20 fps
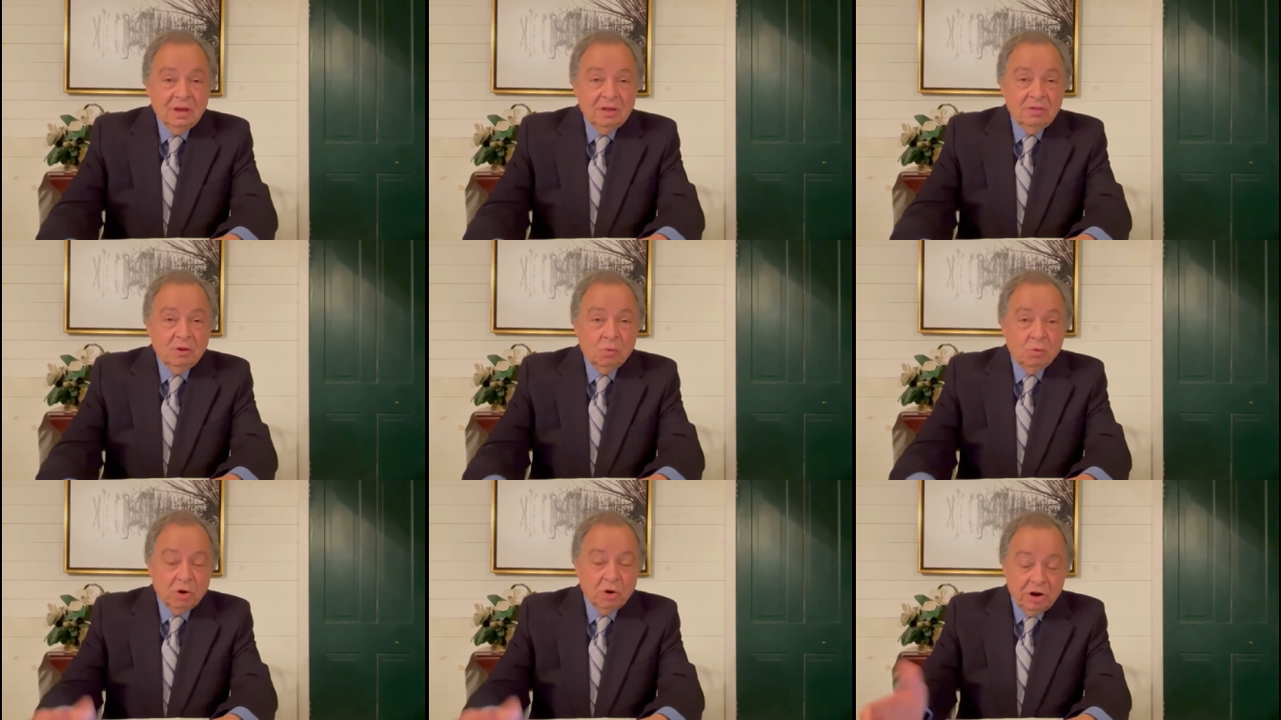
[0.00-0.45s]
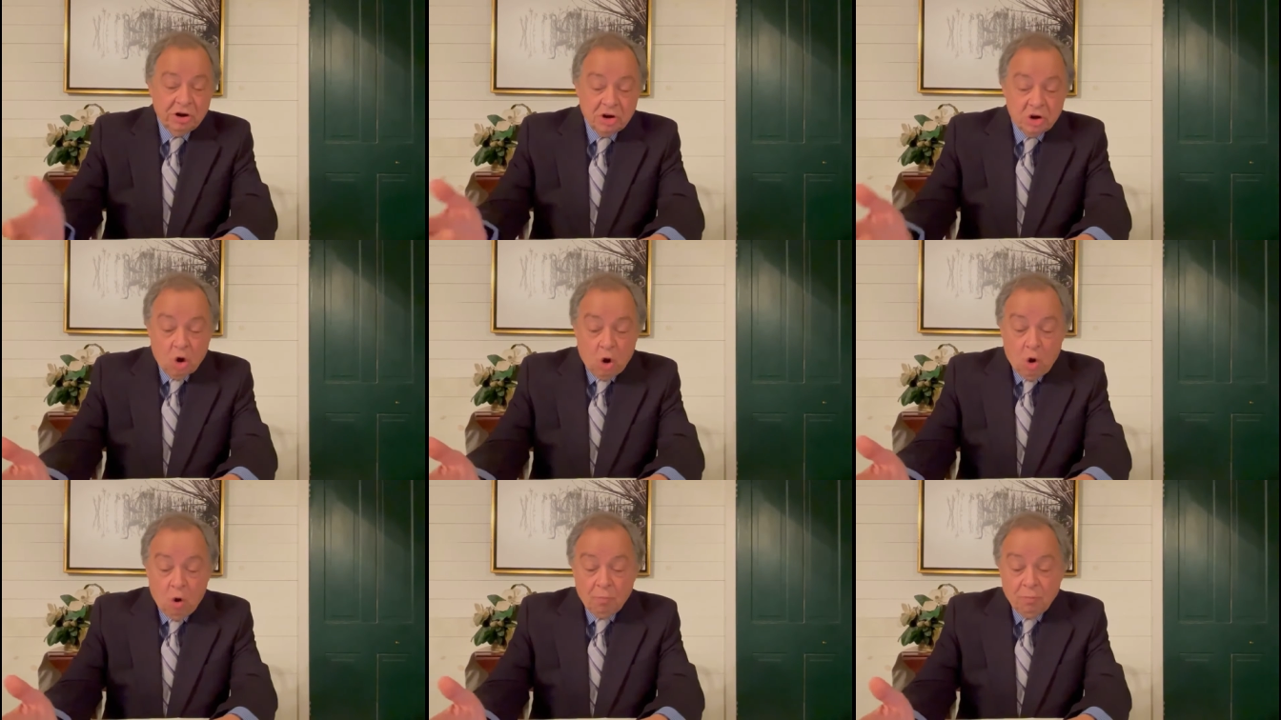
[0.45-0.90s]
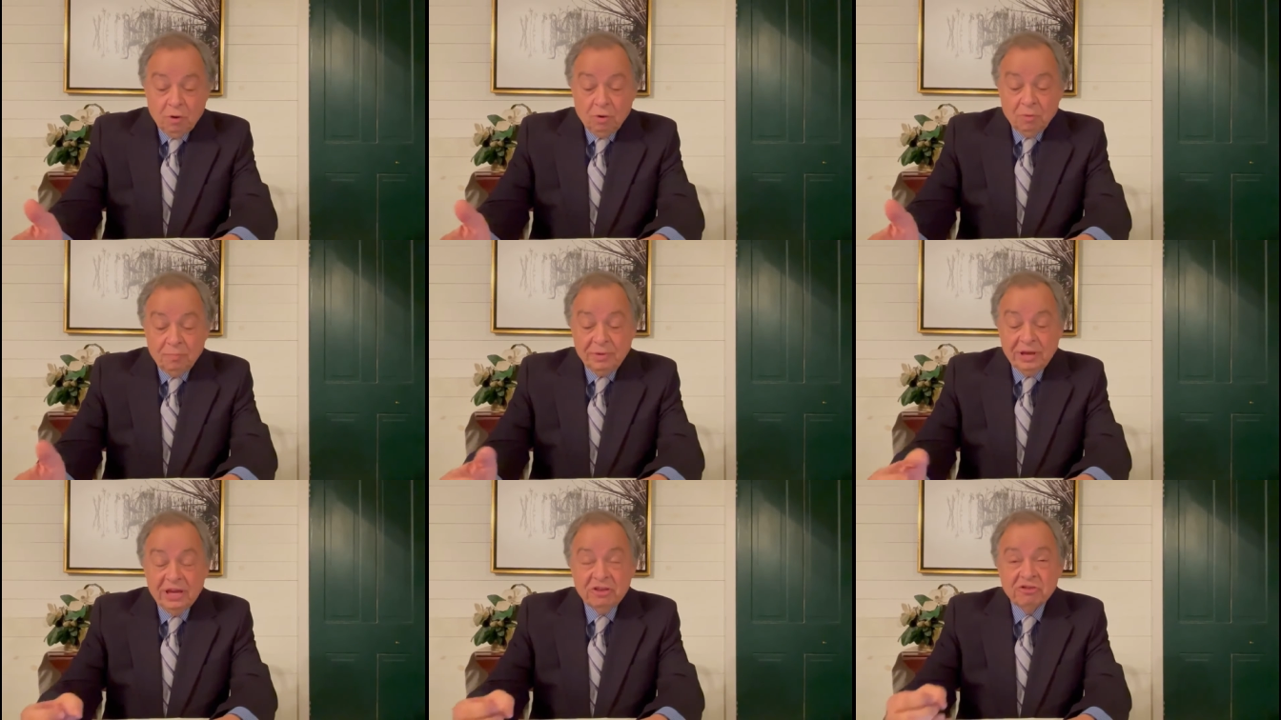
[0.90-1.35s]
The word noble
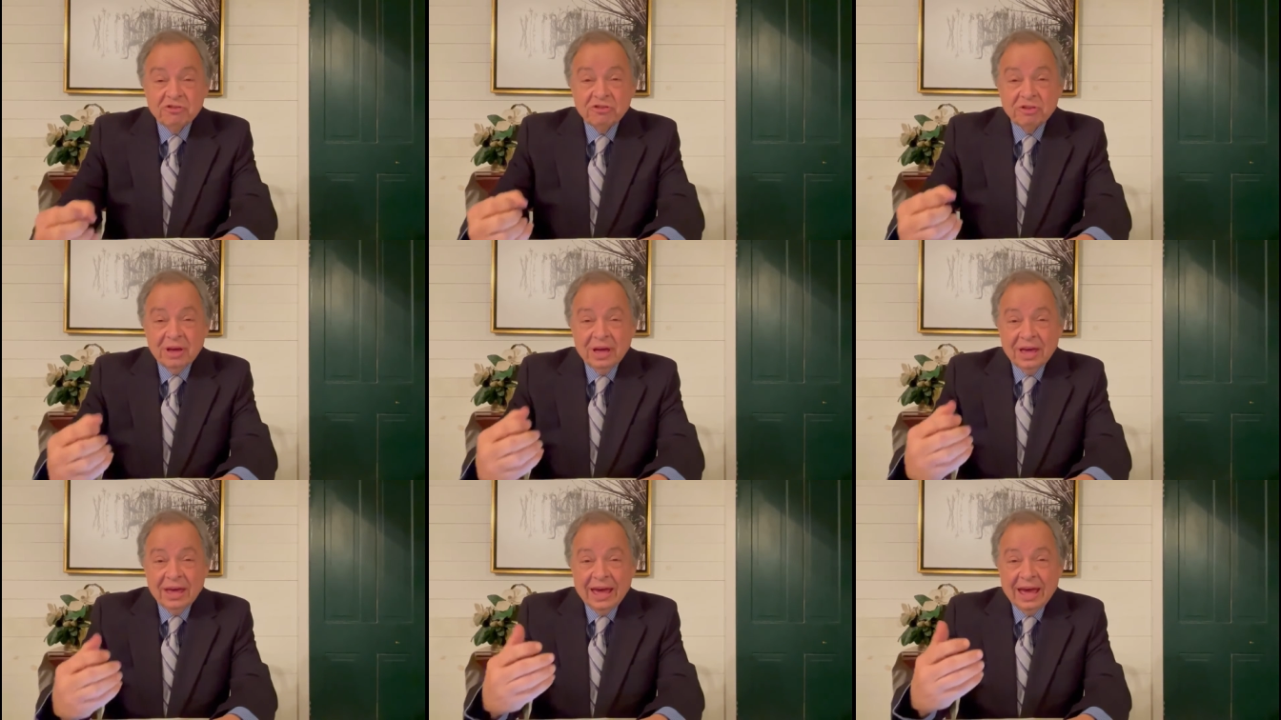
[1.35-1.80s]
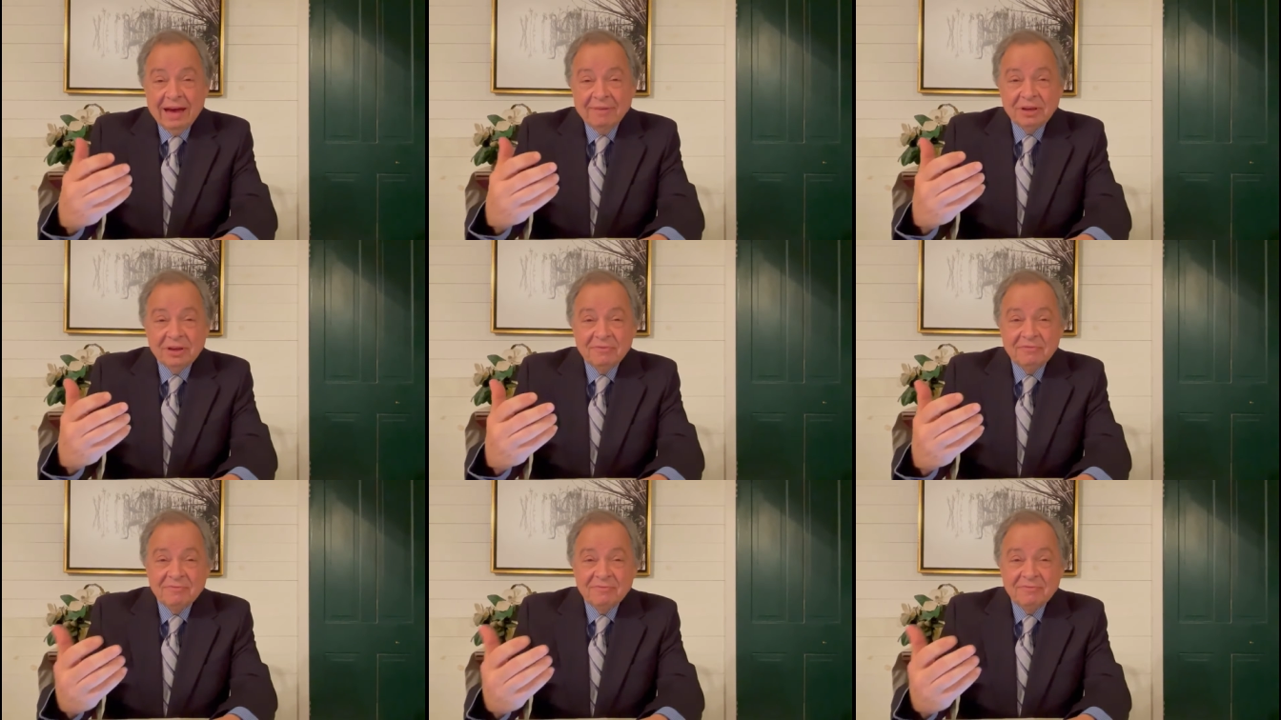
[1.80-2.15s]
means having